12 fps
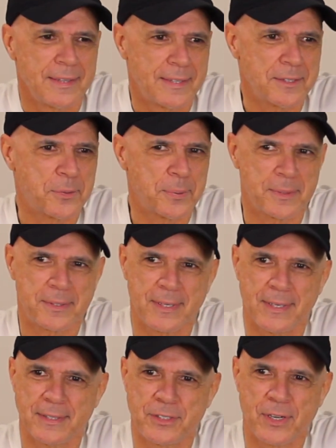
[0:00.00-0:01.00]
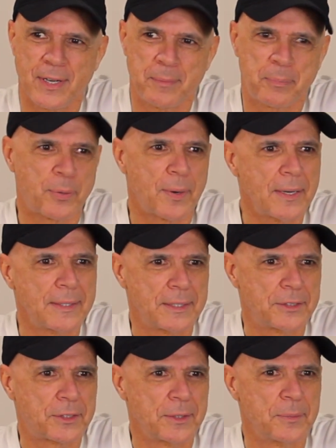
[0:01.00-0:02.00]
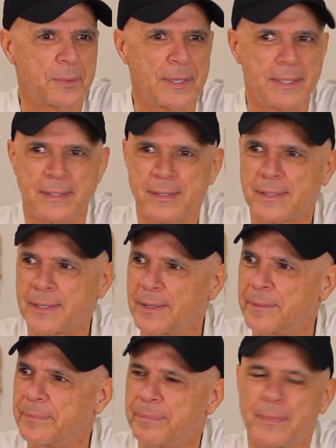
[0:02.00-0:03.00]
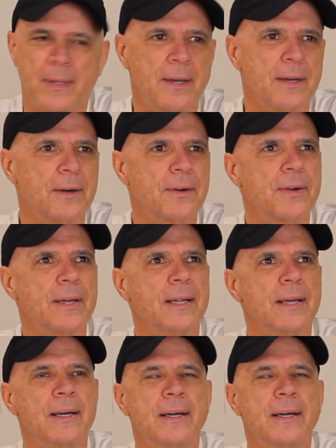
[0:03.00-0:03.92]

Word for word: This was John Prine-ish in ways. All right,